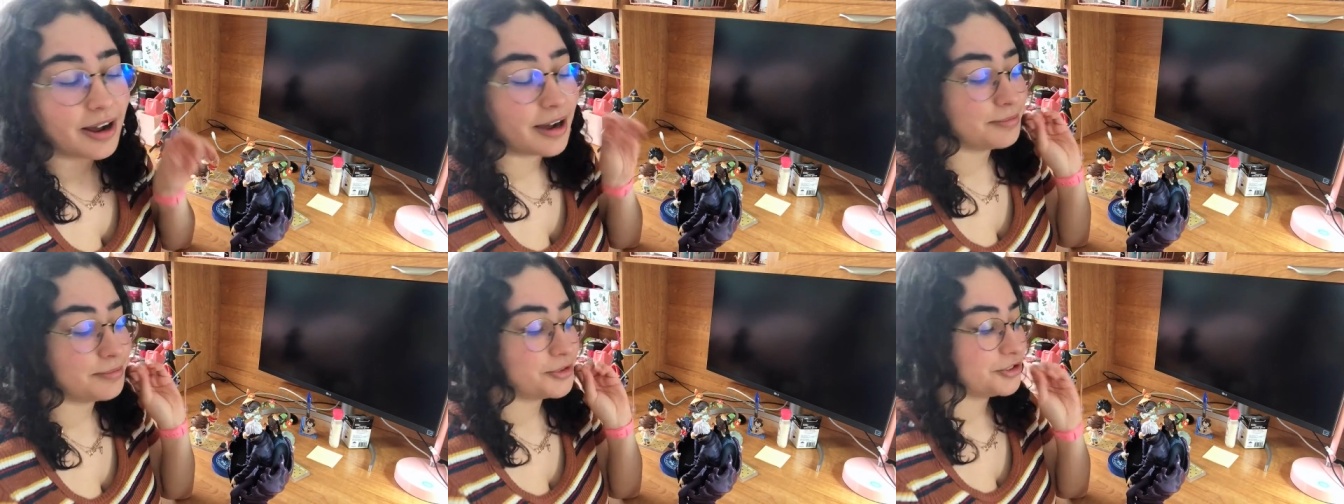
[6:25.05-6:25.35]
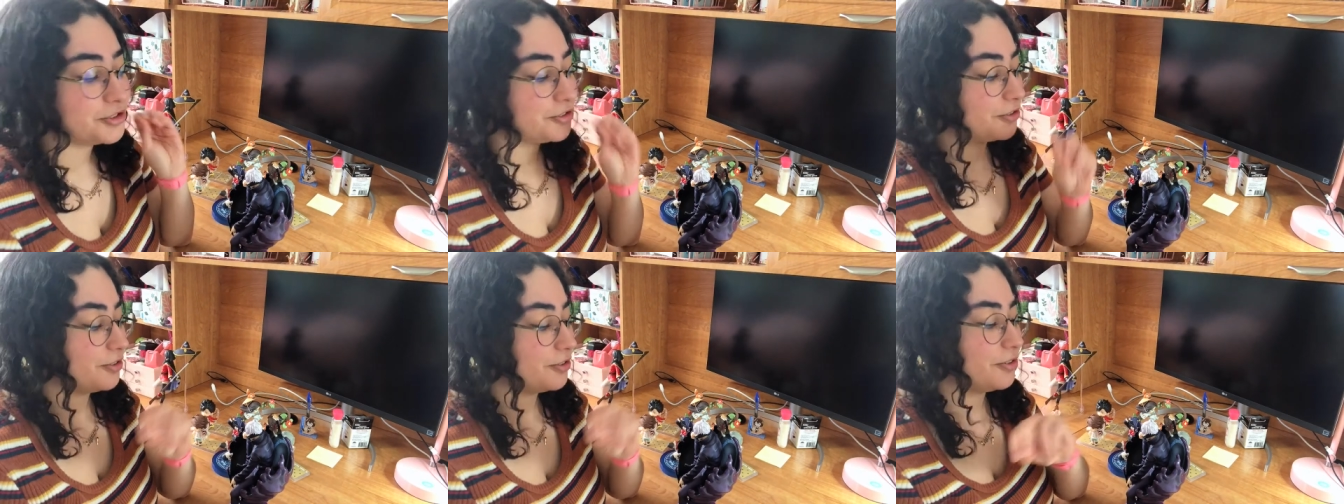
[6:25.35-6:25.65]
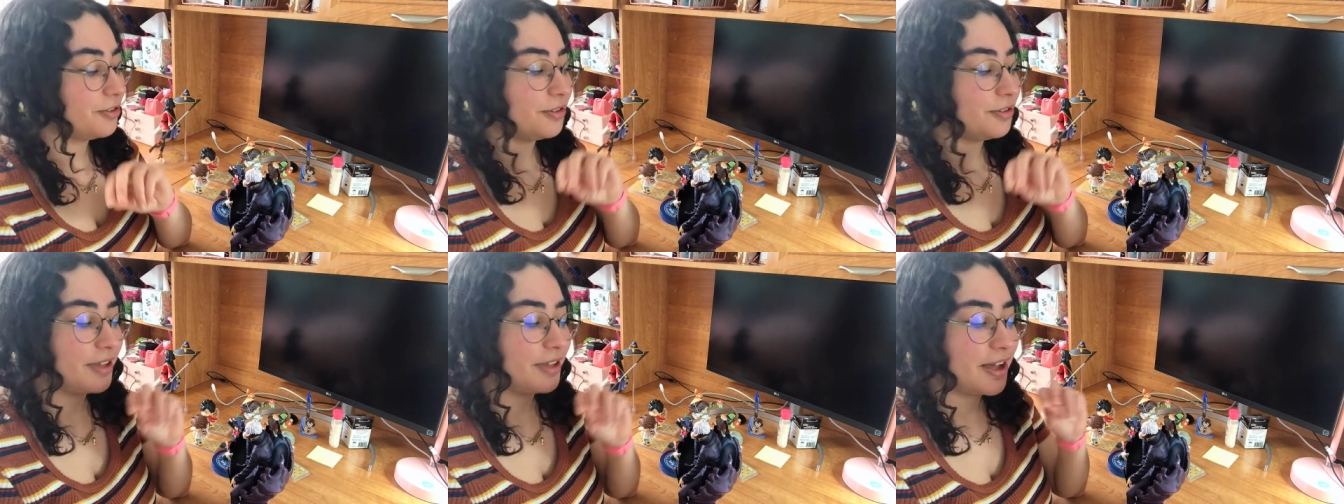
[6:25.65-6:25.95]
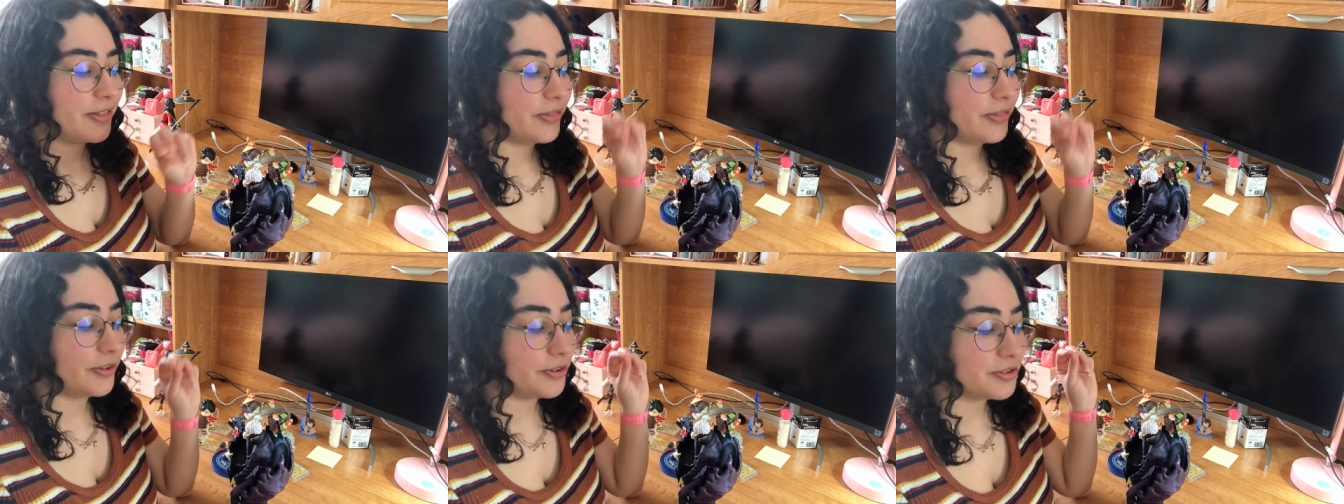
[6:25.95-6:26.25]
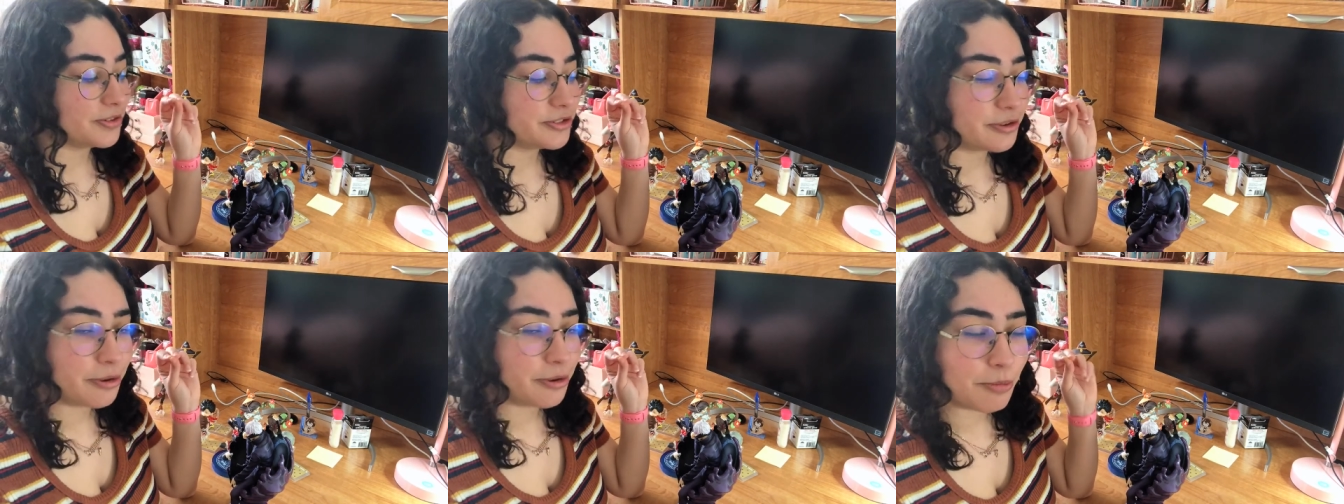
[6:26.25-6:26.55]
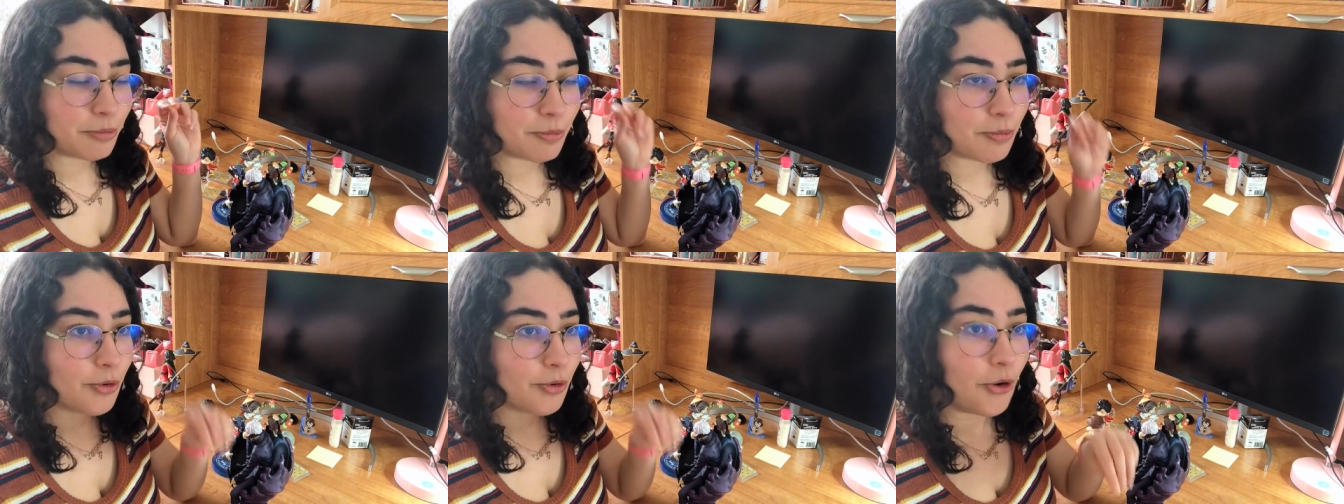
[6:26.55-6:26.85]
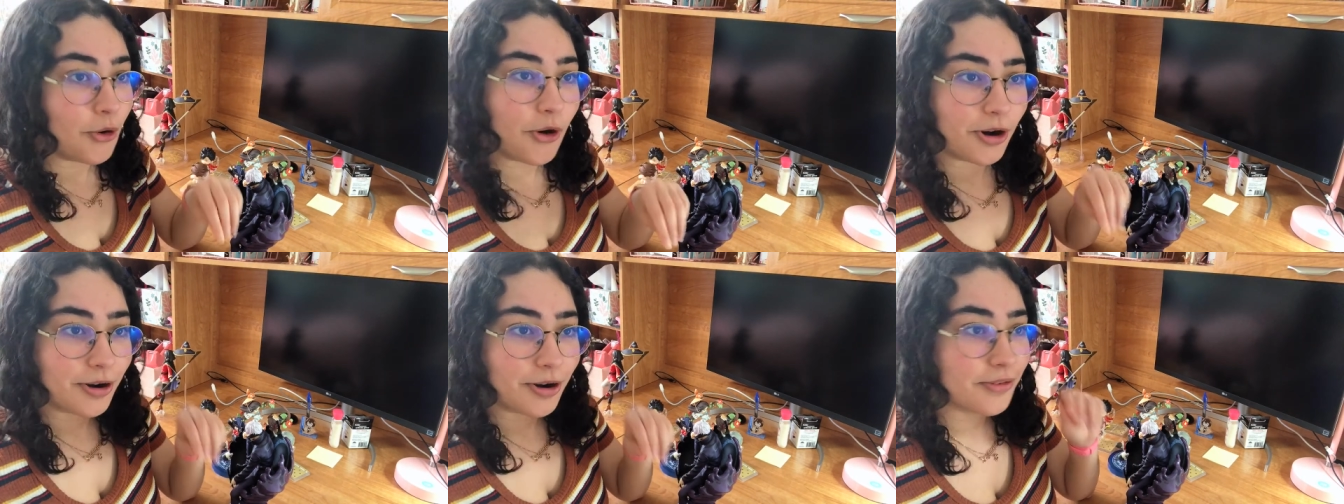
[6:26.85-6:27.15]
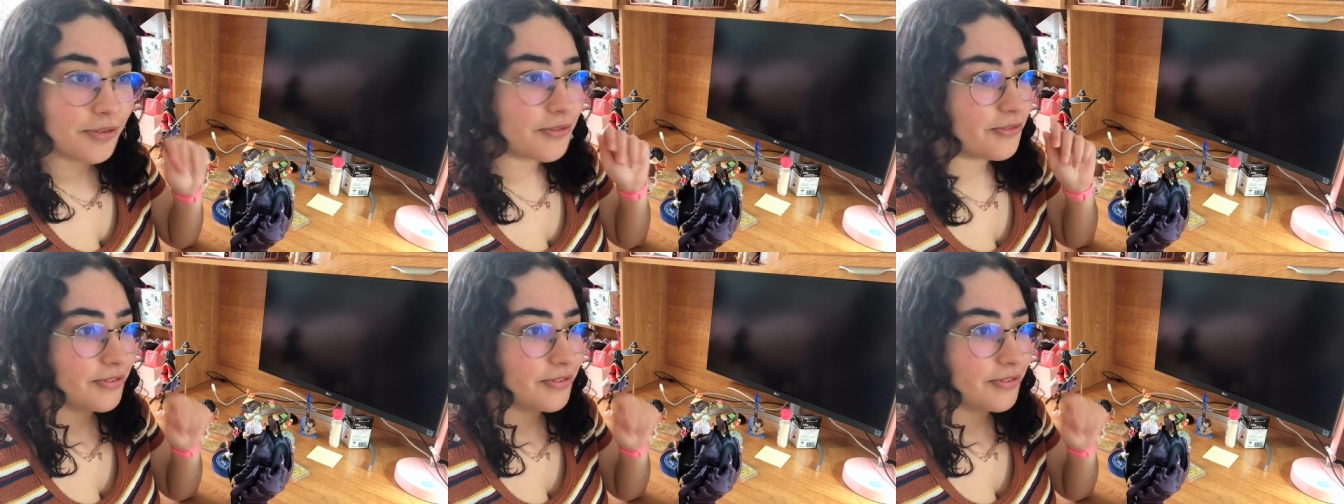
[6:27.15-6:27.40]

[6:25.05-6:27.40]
I'm sure that there's more